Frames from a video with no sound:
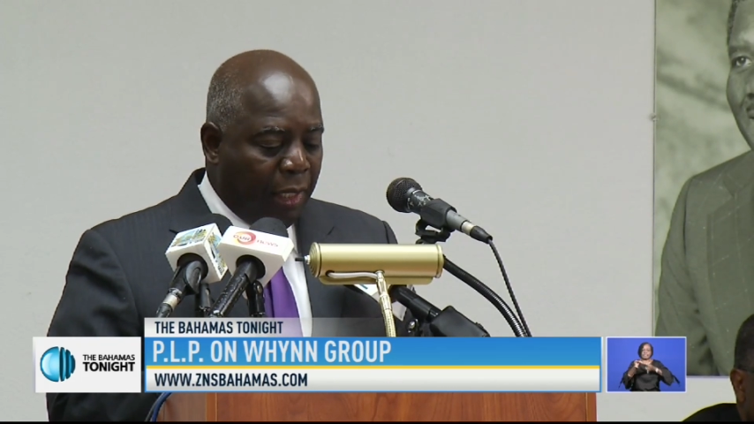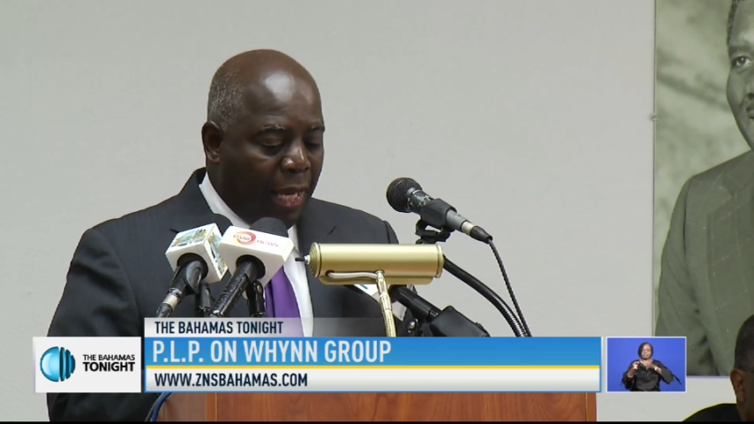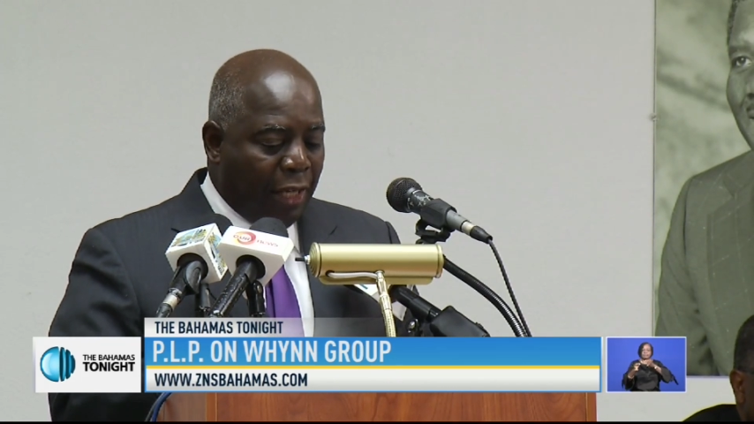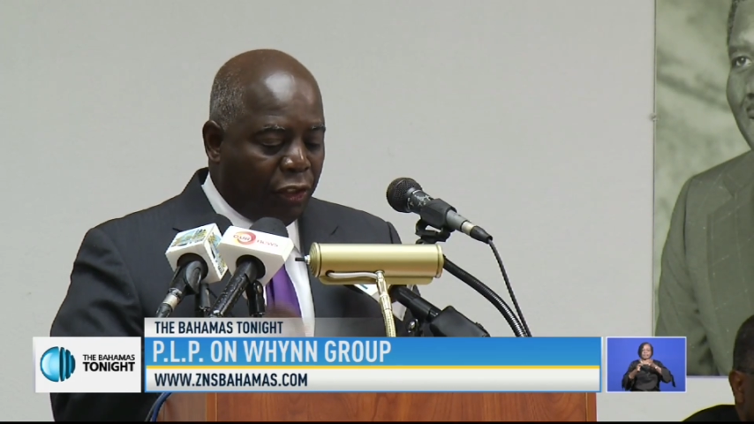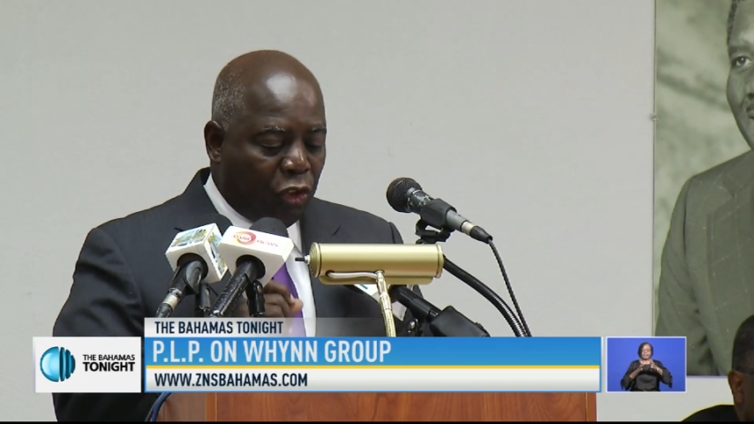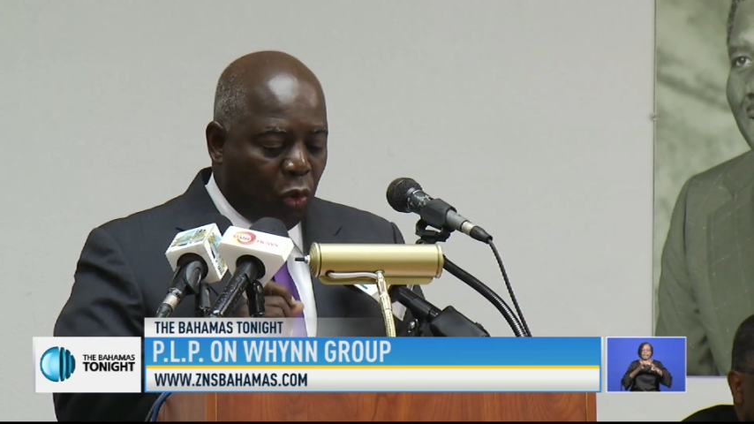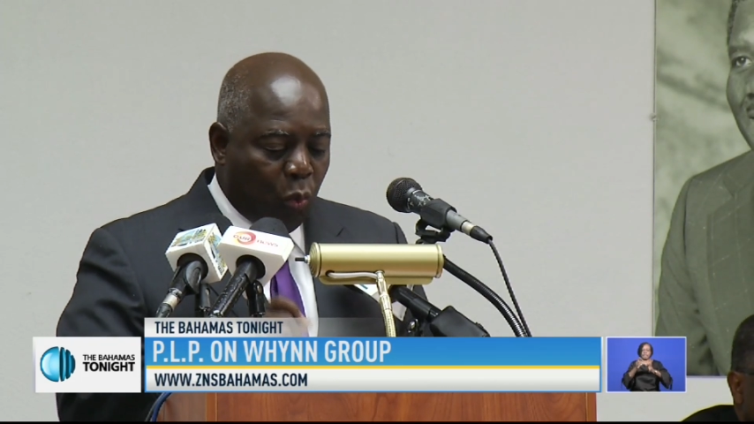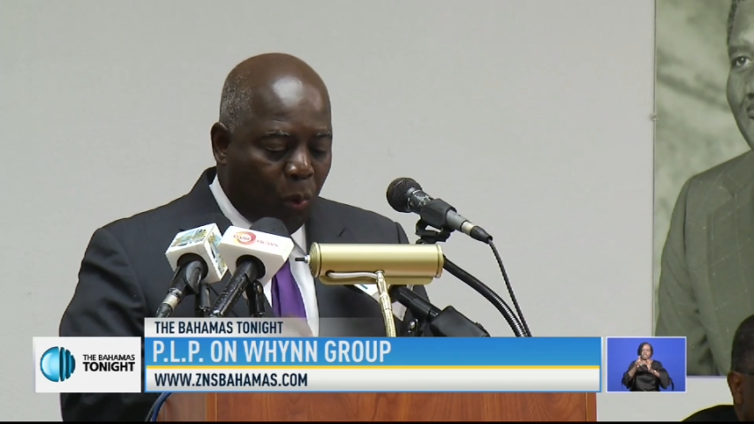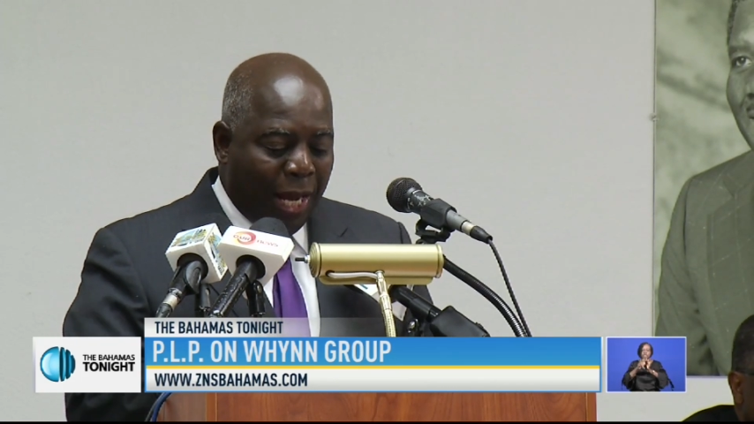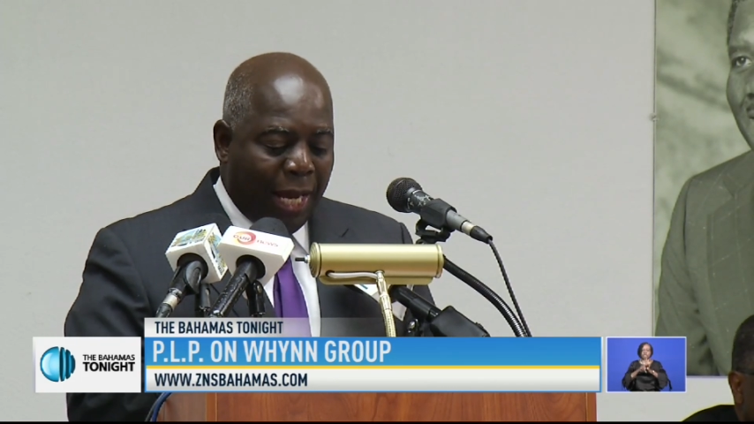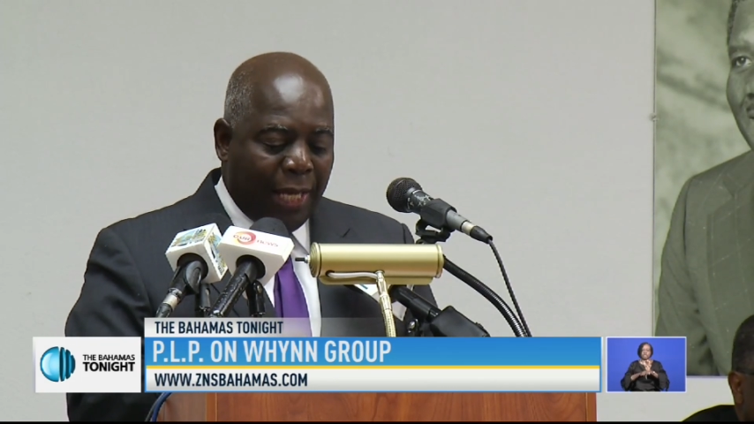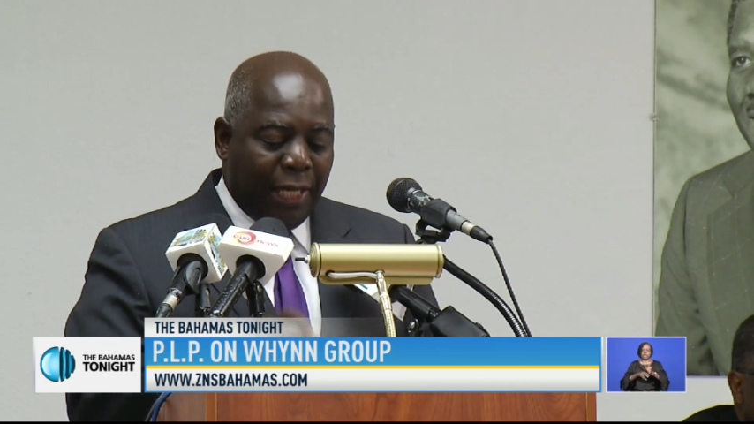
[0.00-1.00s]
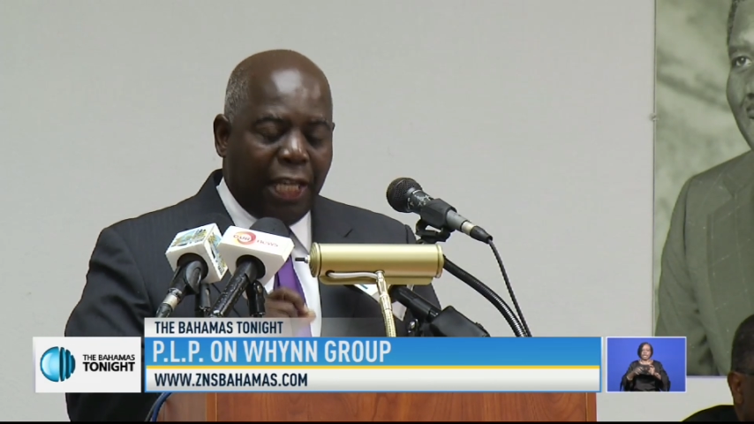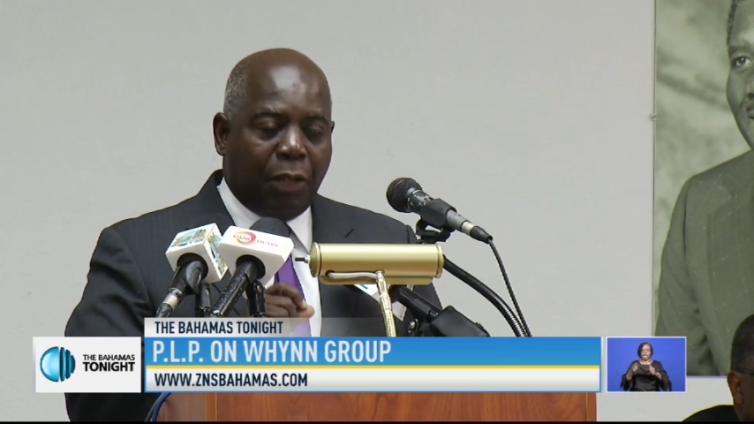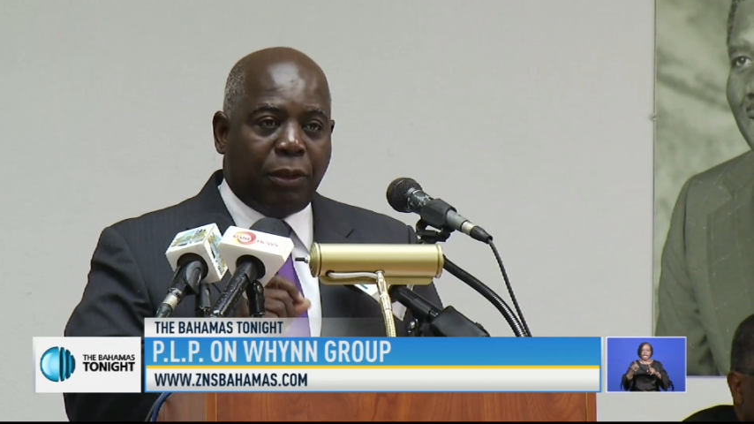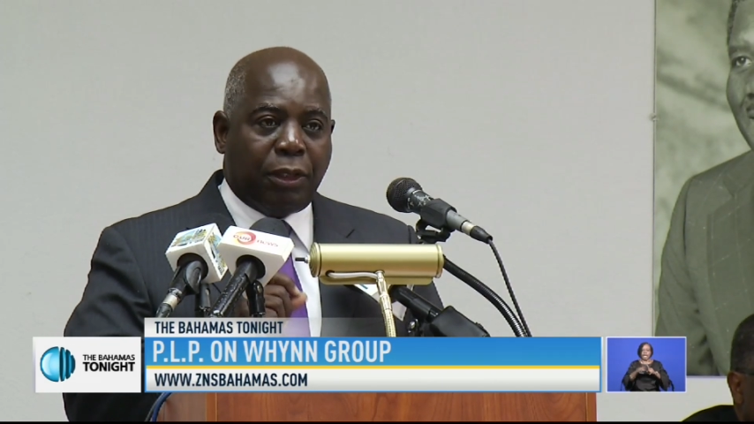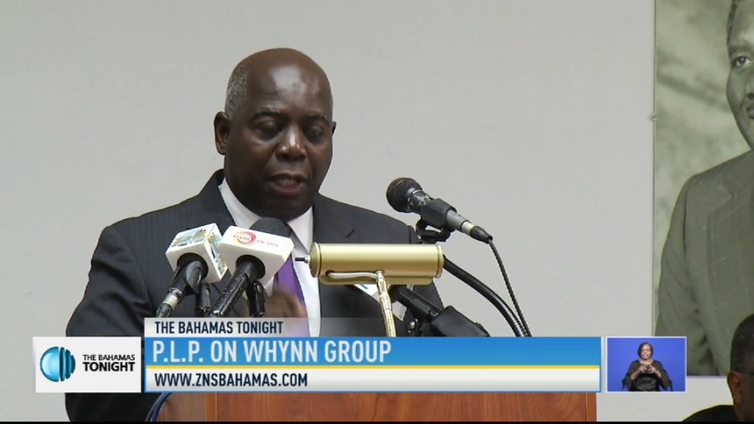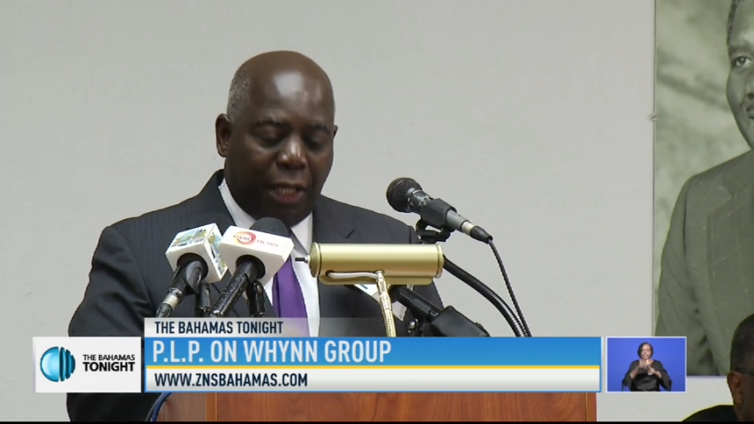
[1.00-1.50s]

as to why it was